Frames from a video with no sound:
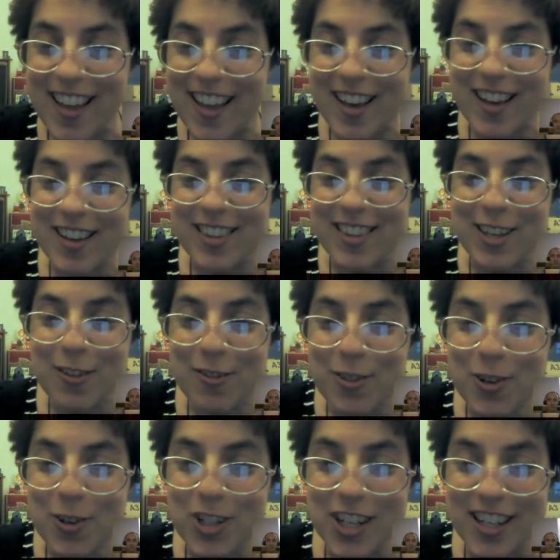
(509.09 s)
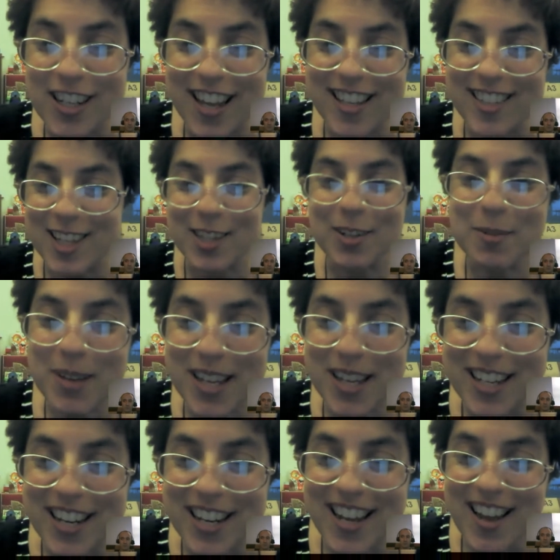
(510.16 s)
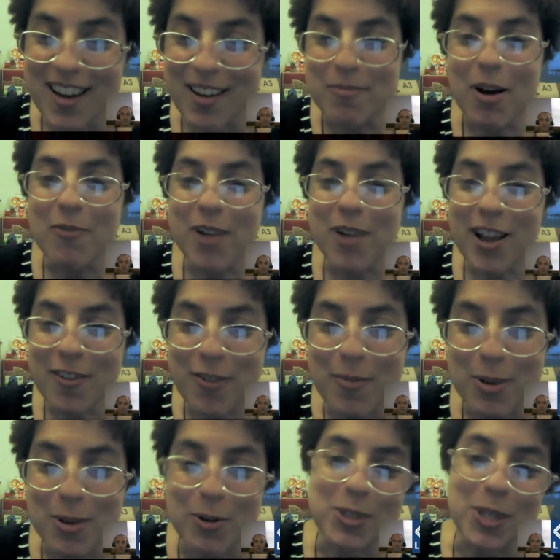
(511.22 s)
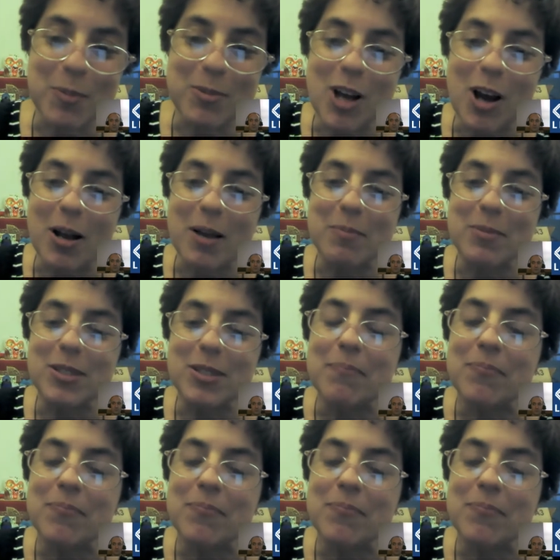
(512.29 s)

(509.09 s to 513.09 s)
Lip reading: the confusion gets a little bit away from you sometimes.